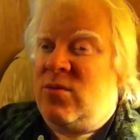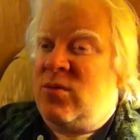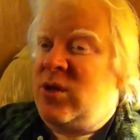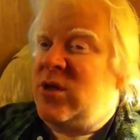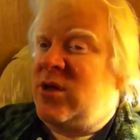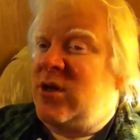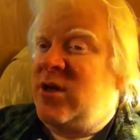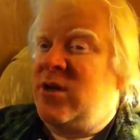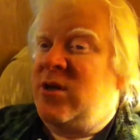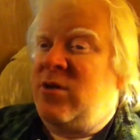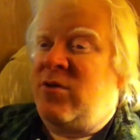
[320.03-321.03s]
but
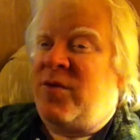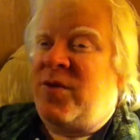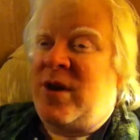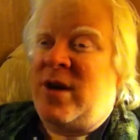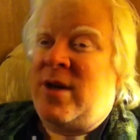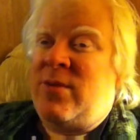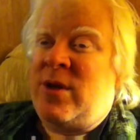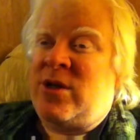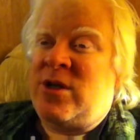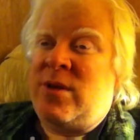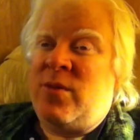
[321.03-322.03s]
you don't find that
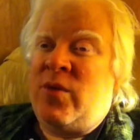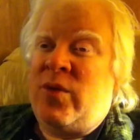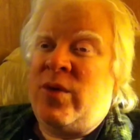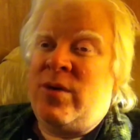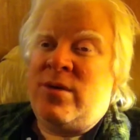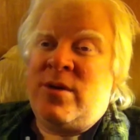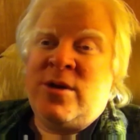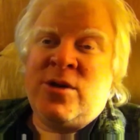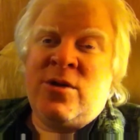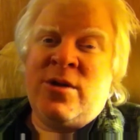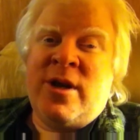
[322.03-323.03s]
much anymore.
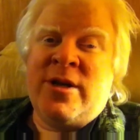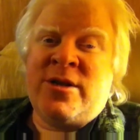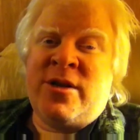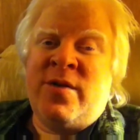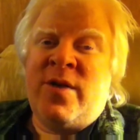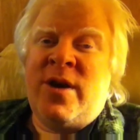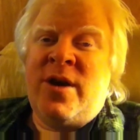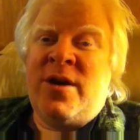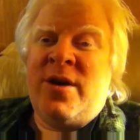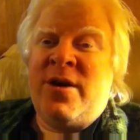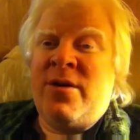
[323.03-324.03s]
It's all Nescafe
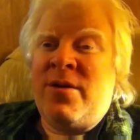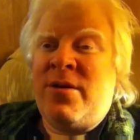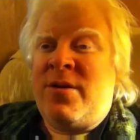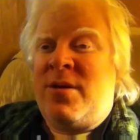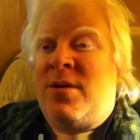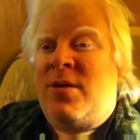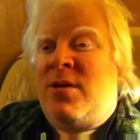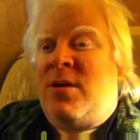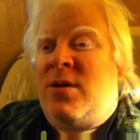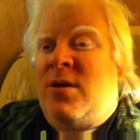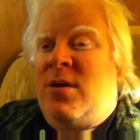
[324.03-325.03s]
now,
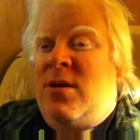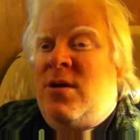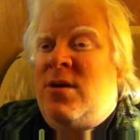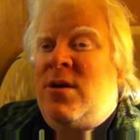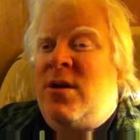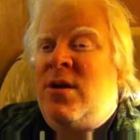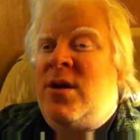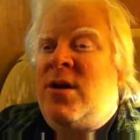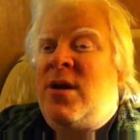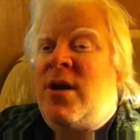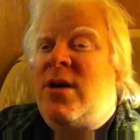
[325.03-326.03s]

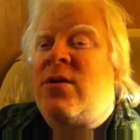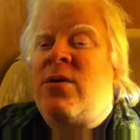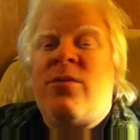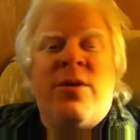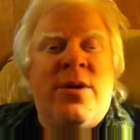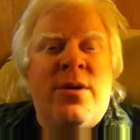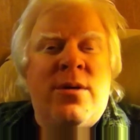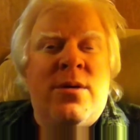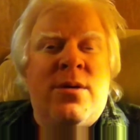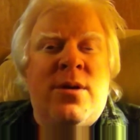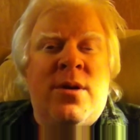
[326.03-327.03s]
and I don't know what it
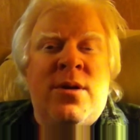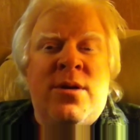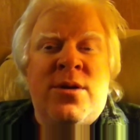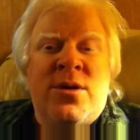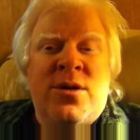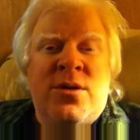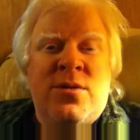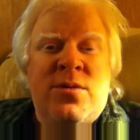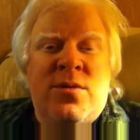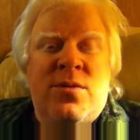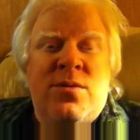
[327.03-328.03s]
is,
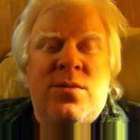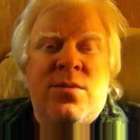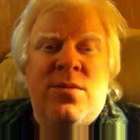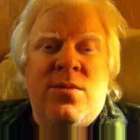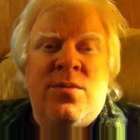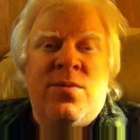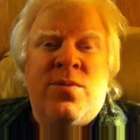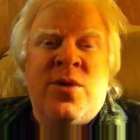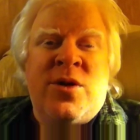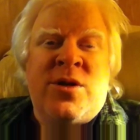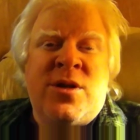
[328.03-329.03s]

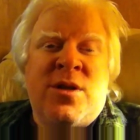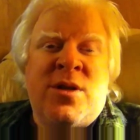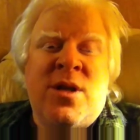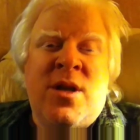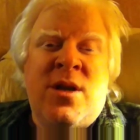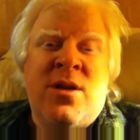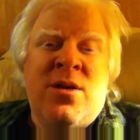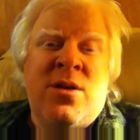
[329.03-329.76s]
but since they